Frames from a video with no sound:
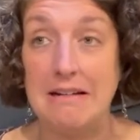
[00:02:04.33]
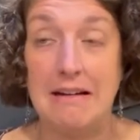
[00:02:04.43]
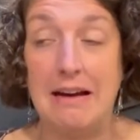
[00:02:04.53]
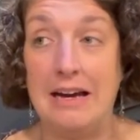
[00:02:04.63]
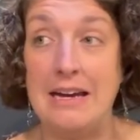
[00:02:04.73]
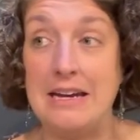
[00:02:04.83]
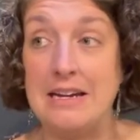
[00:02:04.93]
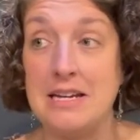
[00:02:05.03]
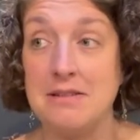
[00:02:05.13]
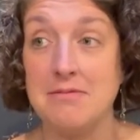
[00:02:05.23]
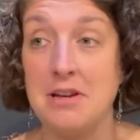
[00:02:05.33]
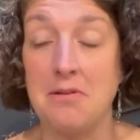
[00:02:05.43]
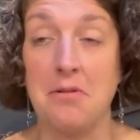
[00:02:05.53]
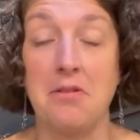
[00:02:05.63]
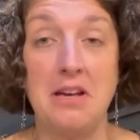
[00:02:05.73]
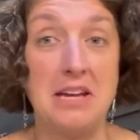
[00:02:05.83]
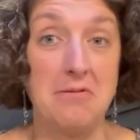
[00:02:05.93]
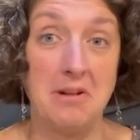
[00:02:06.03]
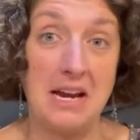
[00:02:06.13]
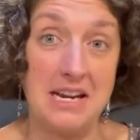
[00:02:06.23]
I think it
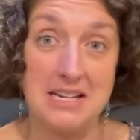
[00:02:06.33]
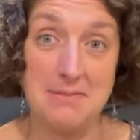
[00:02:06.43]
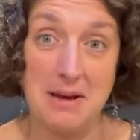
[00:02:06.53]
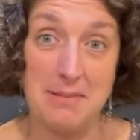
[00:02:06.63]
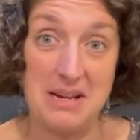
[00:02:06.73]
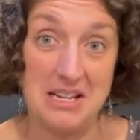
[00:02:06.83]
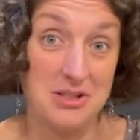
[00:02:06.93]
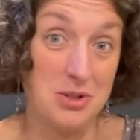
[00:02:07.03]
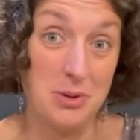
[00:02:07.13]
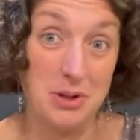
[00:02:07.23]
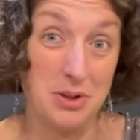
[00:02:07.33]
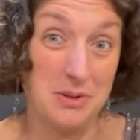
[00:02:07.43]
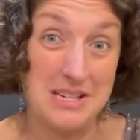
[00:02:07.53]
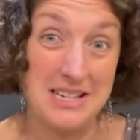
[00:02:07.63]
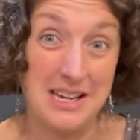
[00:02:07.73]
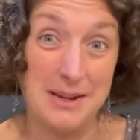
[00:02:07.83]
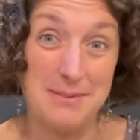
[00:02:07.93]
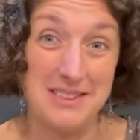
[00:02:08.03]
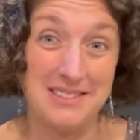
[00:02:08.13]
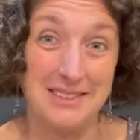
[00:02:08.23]
rained maybe 2 or 3 times,
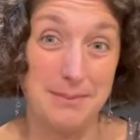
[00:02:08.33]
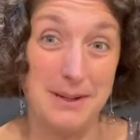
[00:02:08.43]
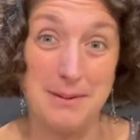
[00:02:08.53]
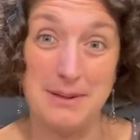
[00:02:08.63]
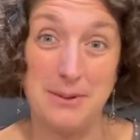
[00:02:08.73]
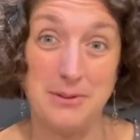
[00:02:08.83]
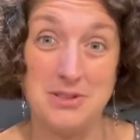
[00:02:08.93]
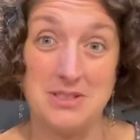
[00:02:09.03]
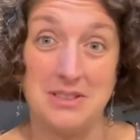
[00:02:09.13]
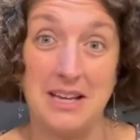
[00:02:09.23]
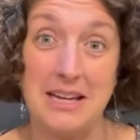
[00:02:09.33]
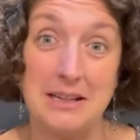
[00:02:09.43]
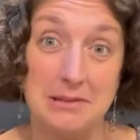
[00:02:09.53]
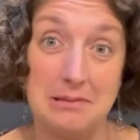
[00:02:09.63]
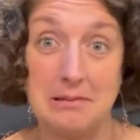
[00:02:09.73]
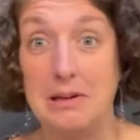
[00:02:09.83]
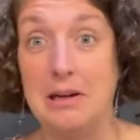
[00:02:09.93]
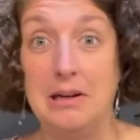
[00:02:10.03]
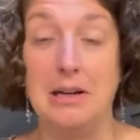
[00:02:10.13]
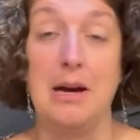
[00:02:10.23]
and sometimes that was just like
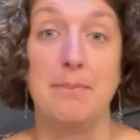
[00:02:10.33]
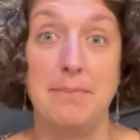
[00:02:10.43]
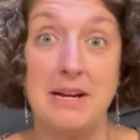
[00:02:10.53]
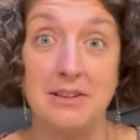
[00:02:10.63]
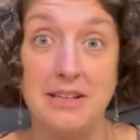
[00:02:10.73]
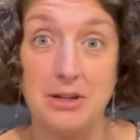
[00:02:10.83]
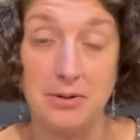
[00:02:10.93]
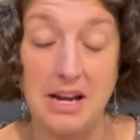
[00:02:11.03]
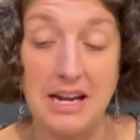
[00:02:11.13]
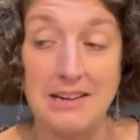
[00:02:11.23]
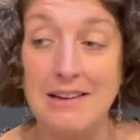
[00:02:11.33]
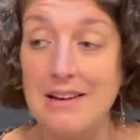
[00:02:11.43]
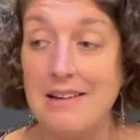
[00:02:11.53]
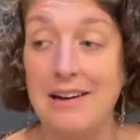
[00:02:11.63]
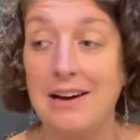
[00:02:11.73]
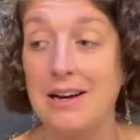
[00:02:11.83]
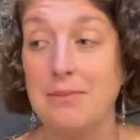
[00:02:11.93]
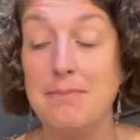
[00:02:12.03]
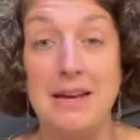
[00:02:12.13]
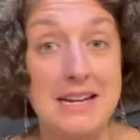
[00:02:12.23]
barely a rain.
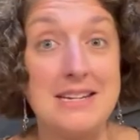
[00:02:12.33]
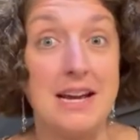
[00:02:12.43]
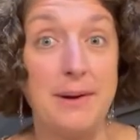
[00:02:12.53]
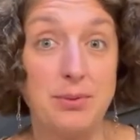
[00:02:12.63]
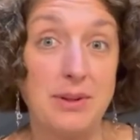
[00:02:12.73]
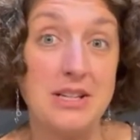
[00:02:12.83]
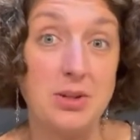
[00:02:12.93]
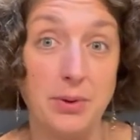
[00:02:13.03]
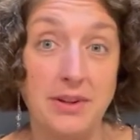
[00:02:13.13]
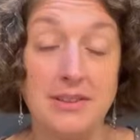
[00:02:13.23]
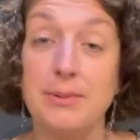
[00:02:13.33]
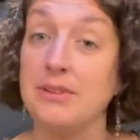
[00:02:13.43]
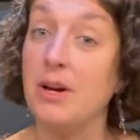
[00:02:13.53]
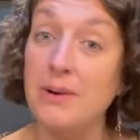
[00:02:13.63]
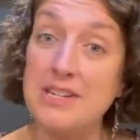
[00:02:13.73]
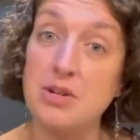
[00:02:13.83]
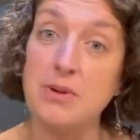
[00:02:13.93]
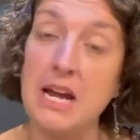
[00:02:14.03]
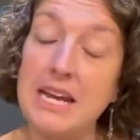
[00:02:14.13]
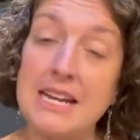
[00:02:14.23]
Many times where they told us it was going to
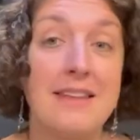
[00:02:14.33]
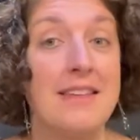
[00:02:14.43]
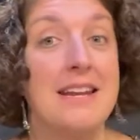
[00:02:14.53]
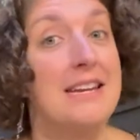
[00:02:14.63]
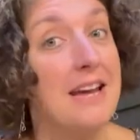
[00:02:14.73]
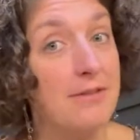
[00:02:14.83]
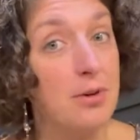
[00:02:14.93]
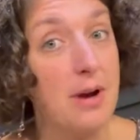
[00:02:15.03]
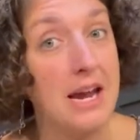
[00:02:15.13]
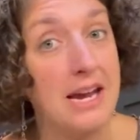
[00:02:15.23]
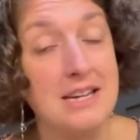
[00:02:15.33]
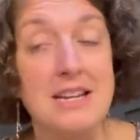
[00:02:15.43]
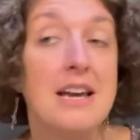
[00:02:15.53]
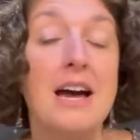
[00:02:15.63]
rain and then it never rained.